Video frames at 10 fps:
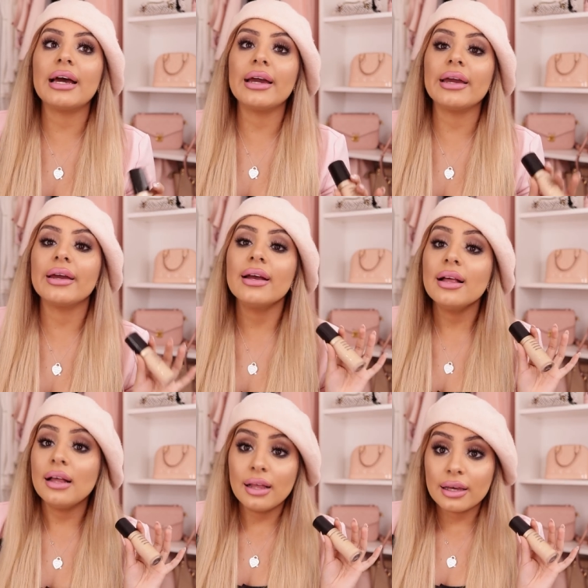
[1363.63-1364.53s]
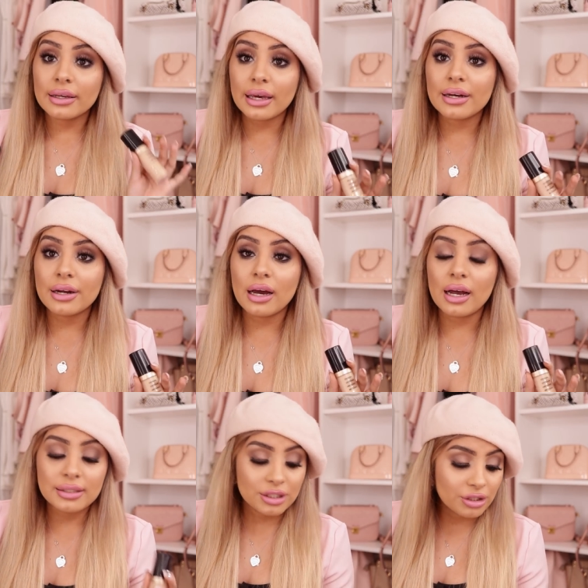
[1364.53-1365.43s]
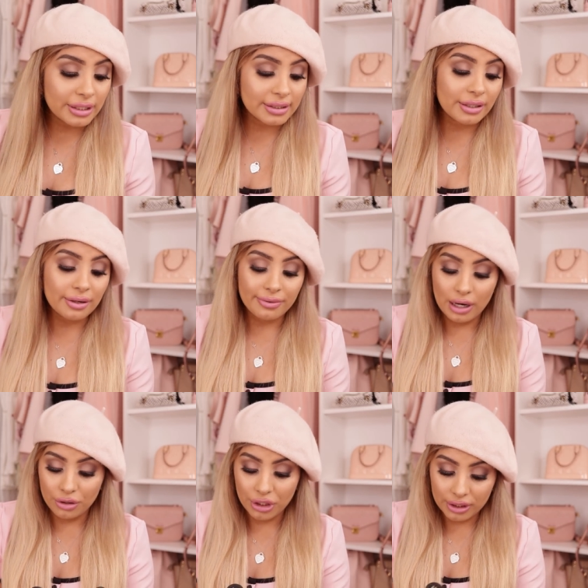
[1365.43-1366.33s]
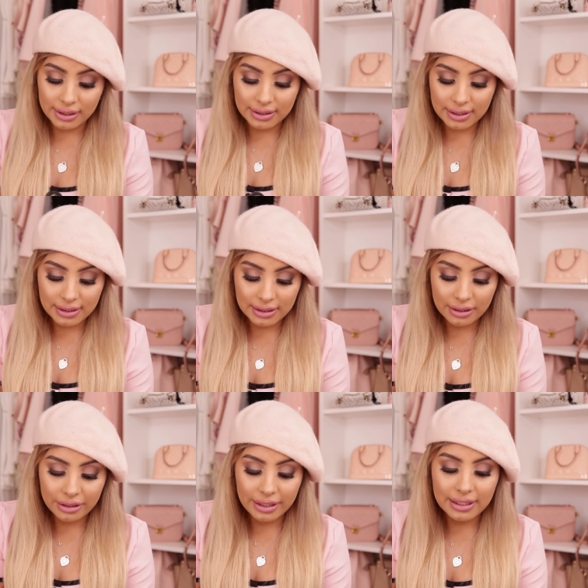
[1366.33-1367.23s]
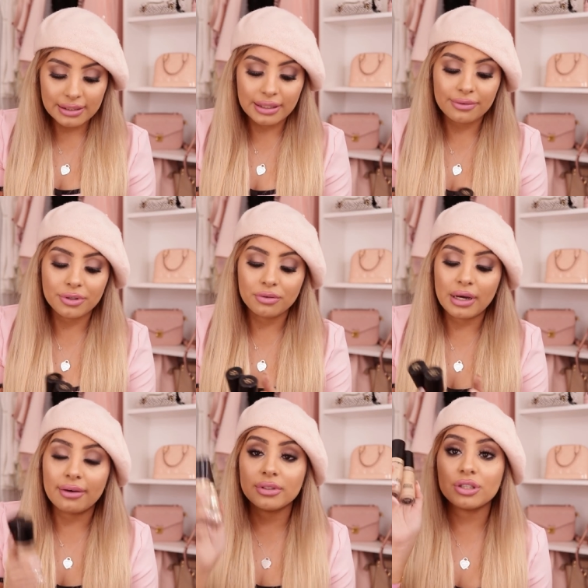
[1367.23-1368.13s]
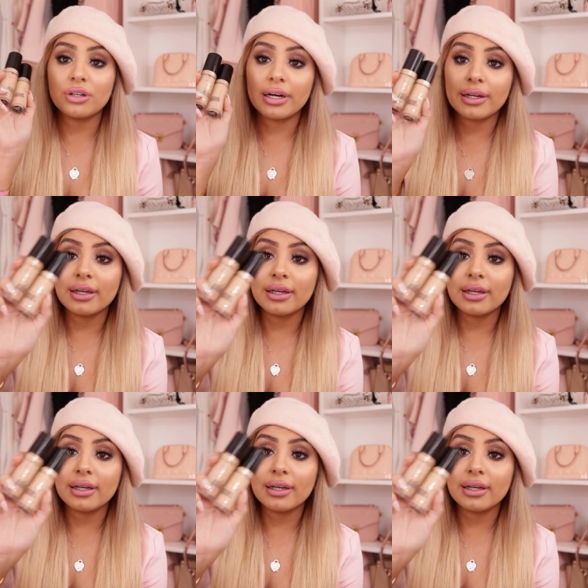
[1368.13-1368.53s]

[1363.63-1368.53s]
I cannot stress enough how good this concealer is and if you haven't tried